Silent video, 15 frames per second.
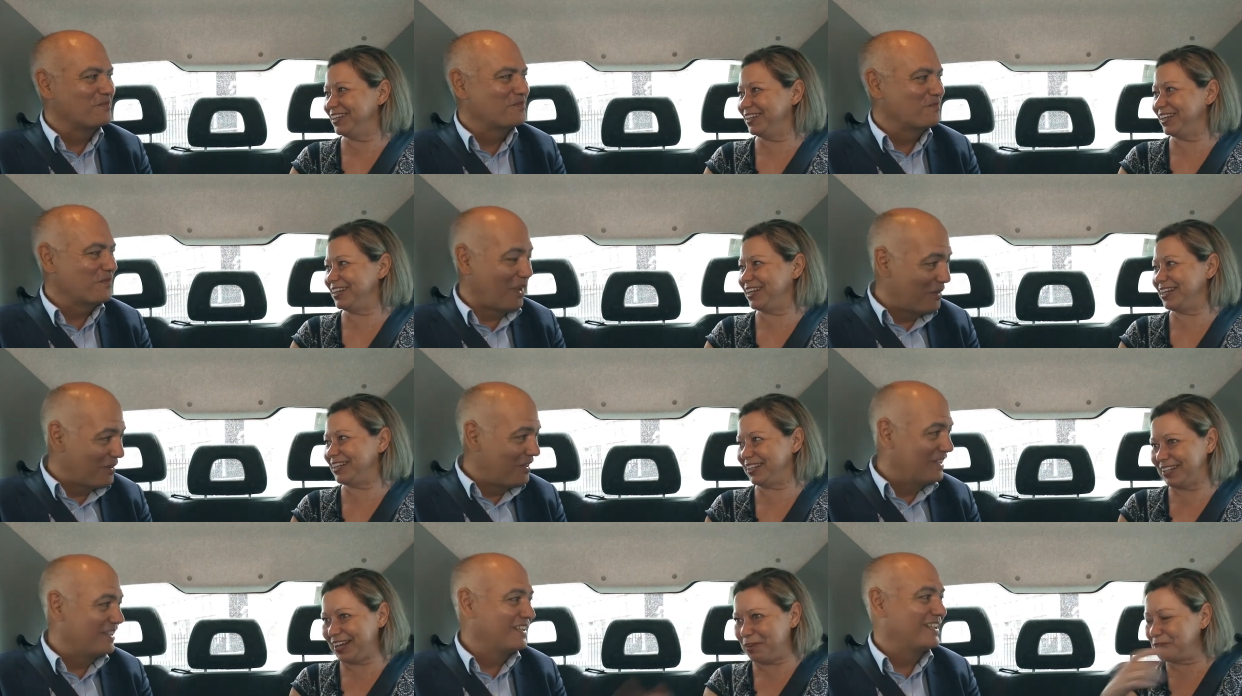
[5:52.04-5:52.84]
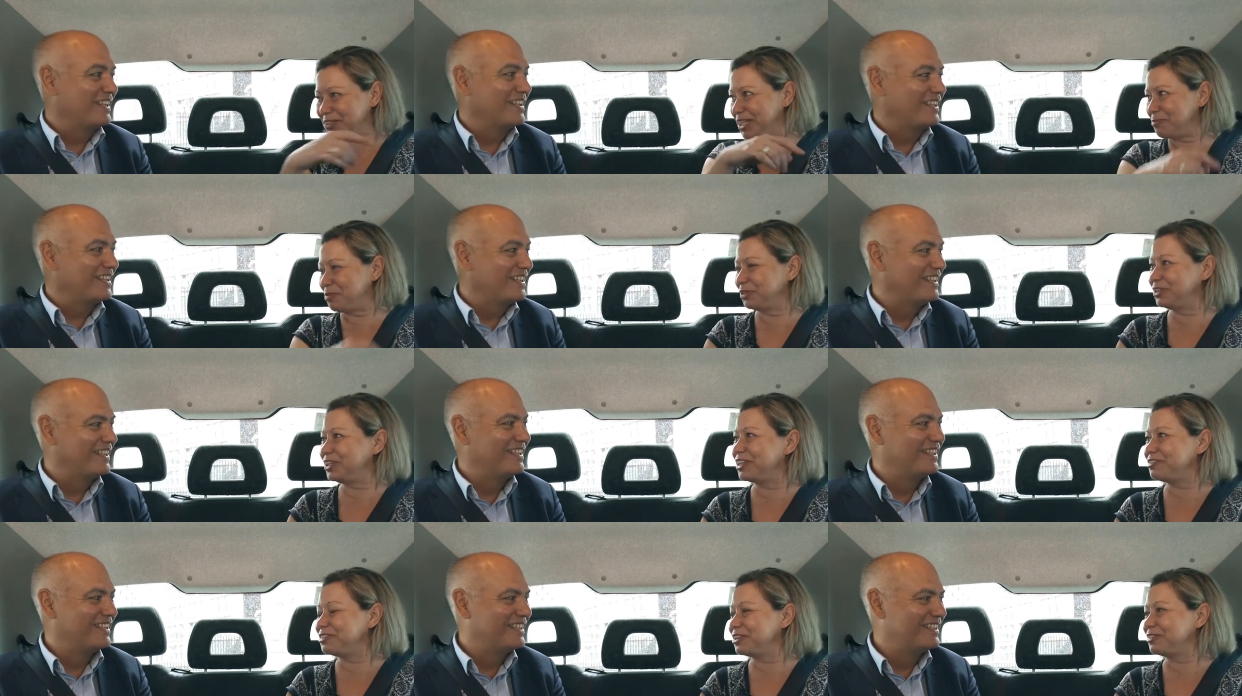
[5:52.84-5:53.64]
Speaker 1: and I, I was able to
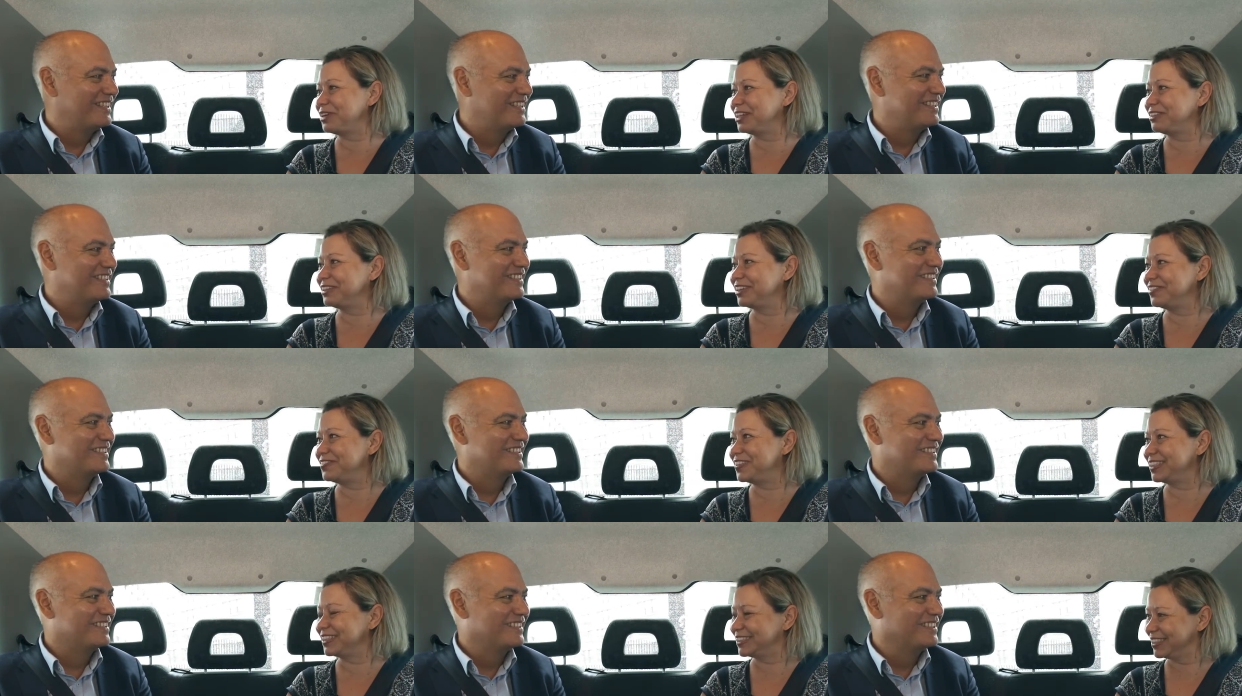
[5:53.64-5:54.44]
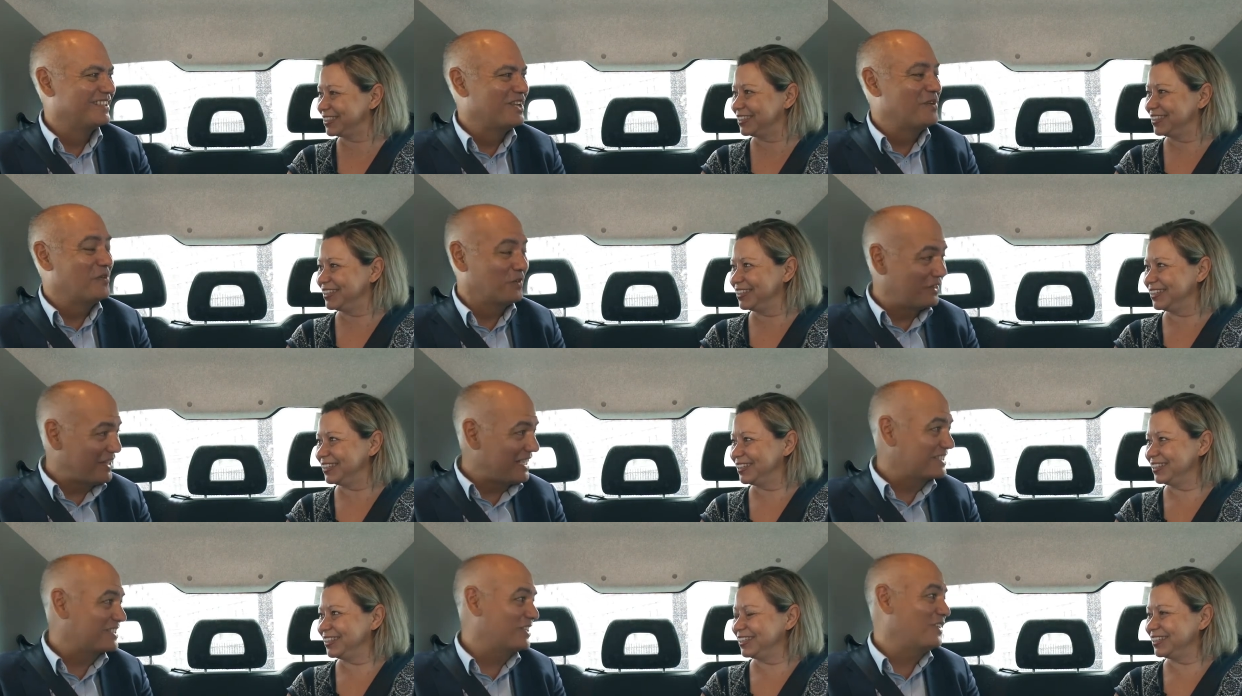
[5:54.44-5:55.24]
give you a ride to the office.
Speaker 2: Well,
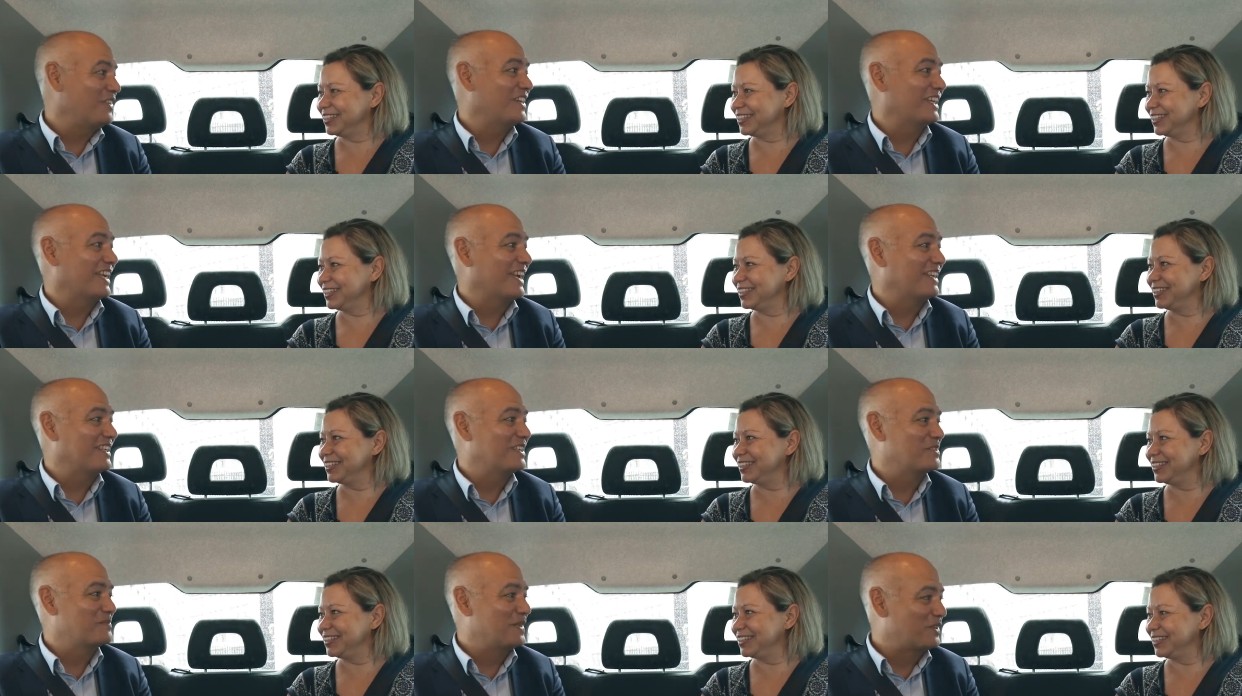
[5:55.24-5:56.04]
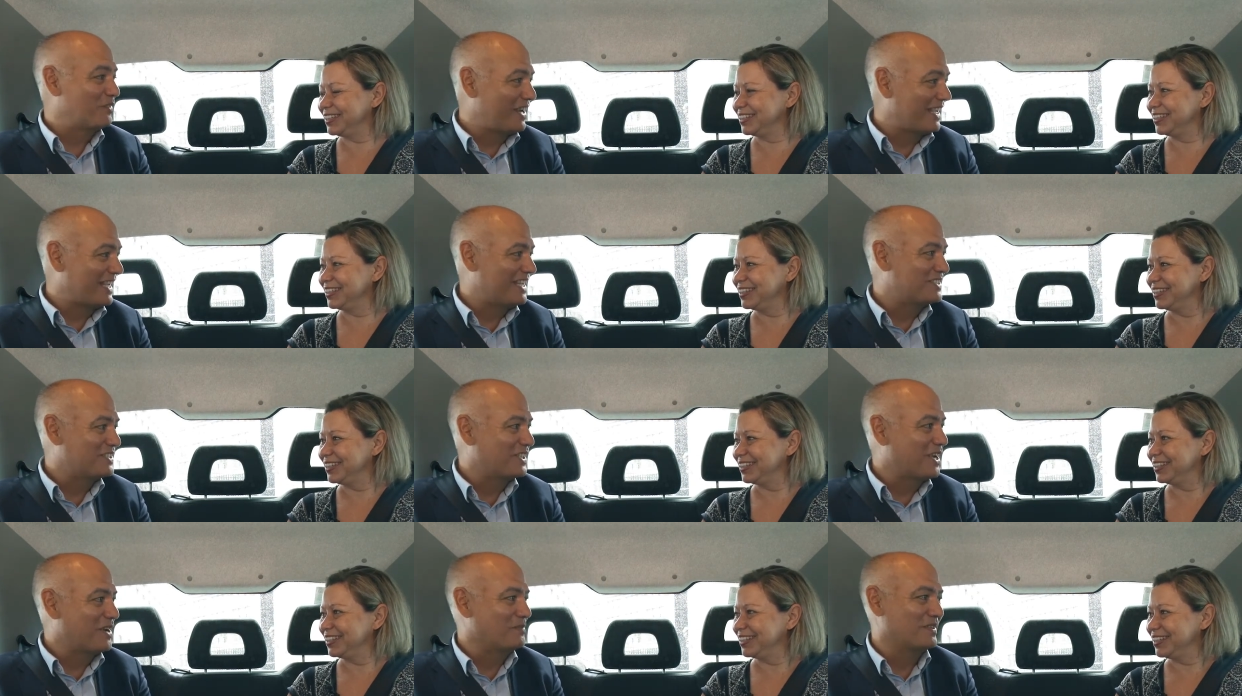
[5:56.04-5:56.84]
thanks a lot again, it's been great
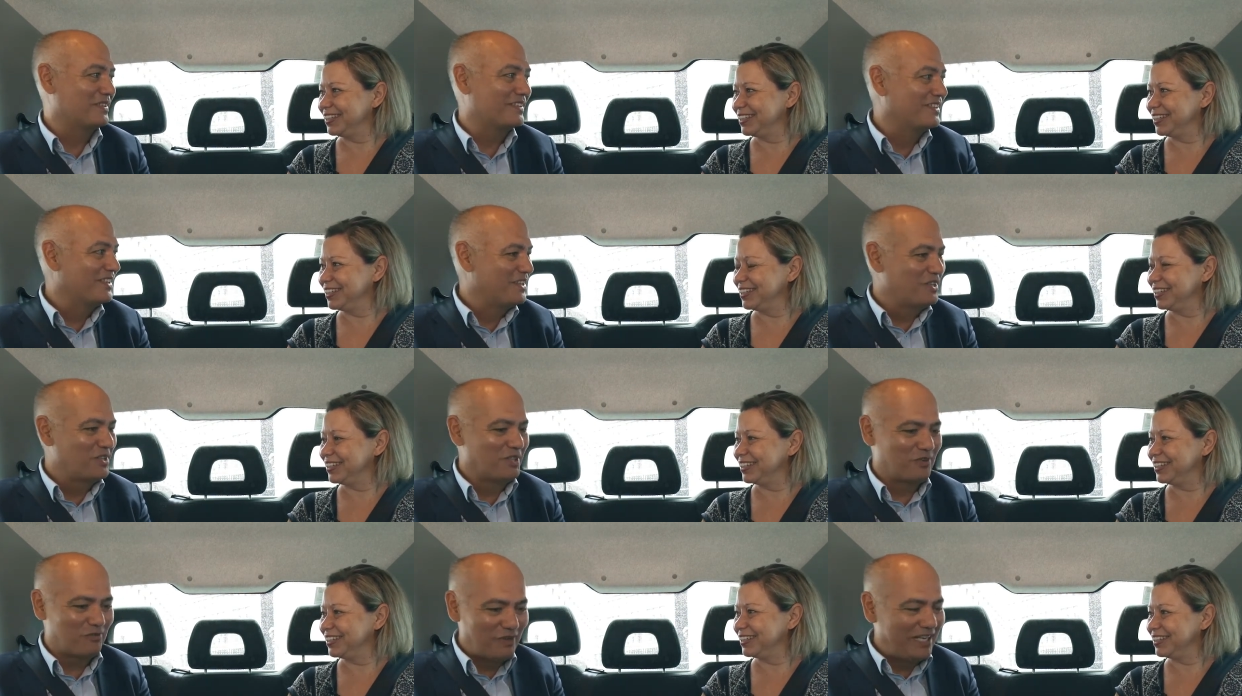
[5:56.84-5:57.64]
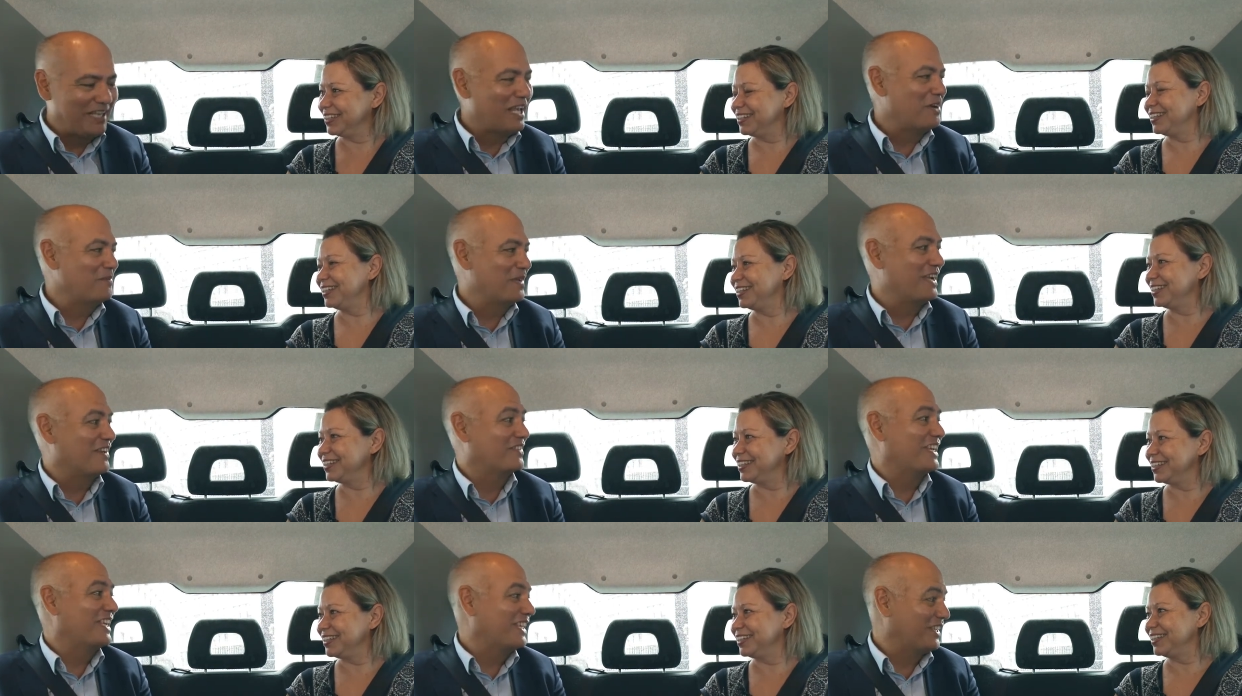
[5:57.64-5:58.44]
catching up, and you really helped me out.
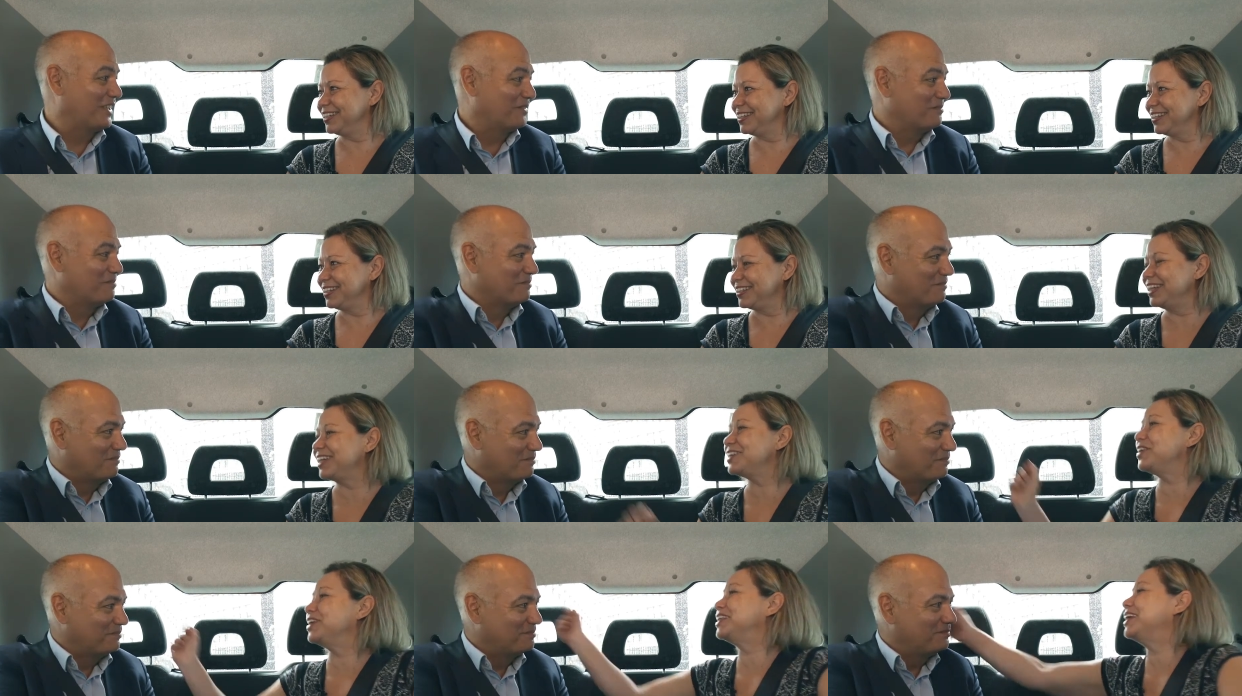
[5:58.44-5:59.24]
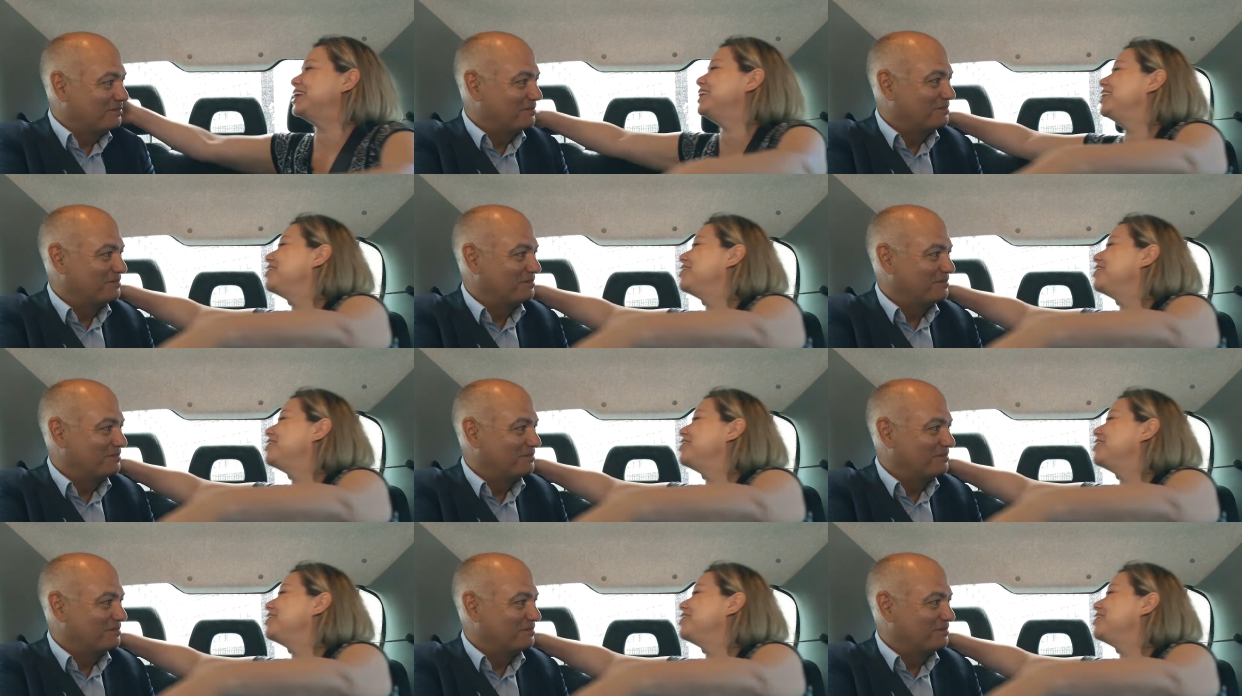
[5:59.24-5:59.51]
Thank you.
Speaker 1: Thank you, and